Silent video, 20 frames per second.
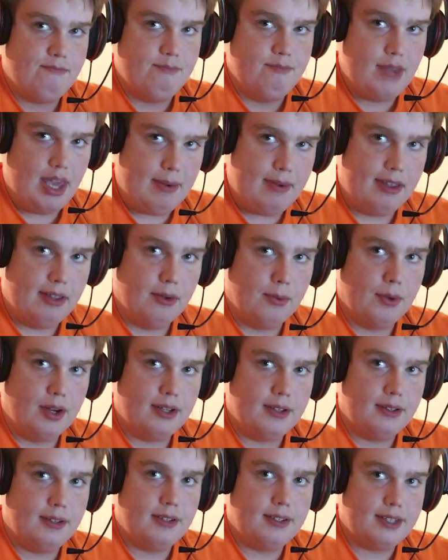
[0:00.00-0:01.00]
Maybe they'll
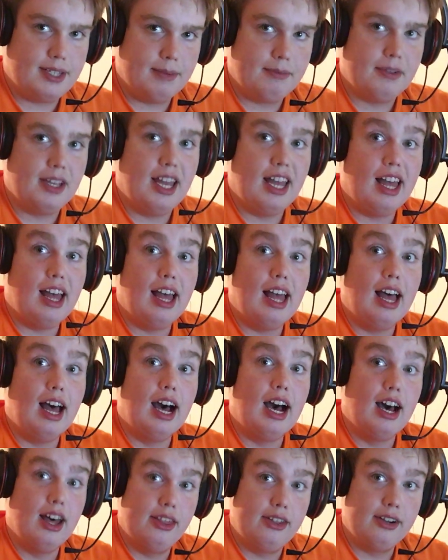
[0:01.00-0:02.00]
run some
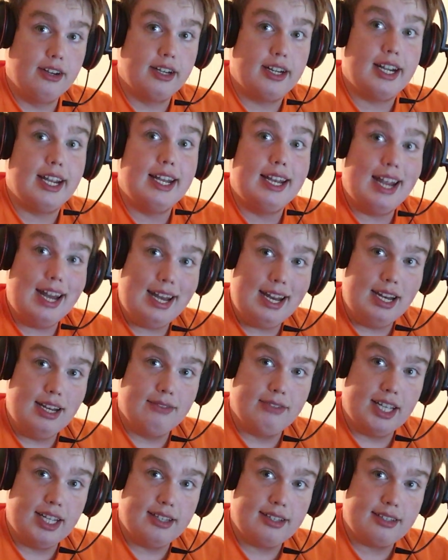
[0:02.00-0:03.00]
other Canadian
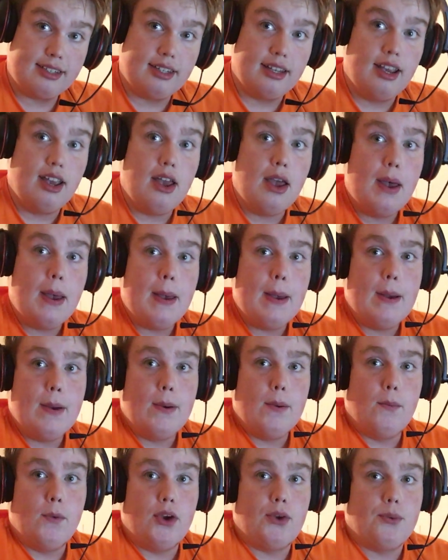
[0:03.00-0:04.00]
events,
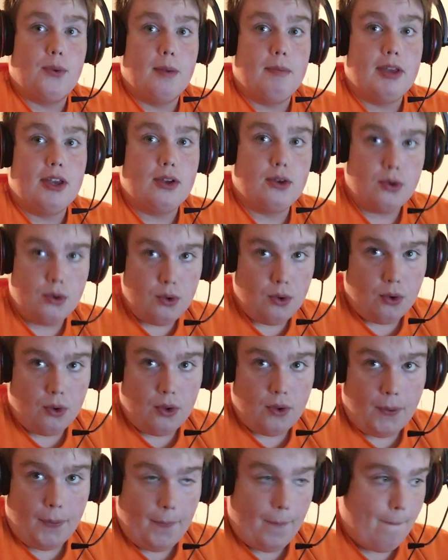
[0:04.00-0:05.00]
which would be
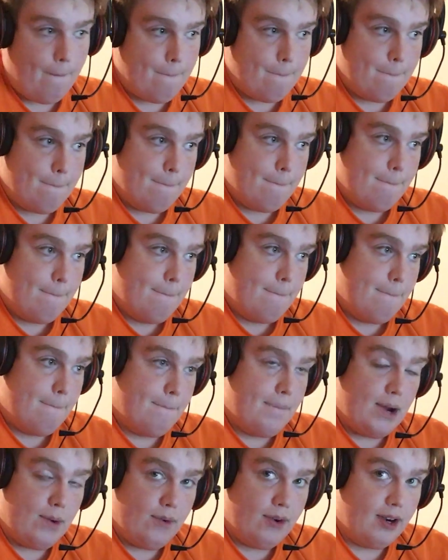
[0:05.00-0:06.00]
cool.
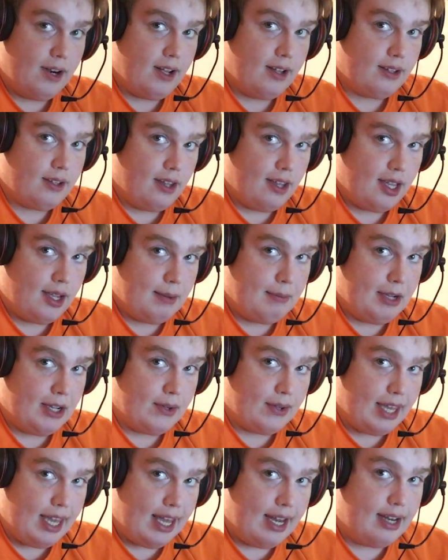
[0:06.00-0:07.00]
But we're not talking about
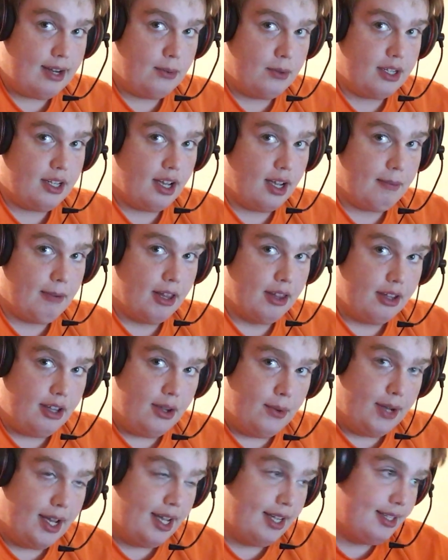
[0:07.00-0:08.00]
Canada, we're talking about the U.S.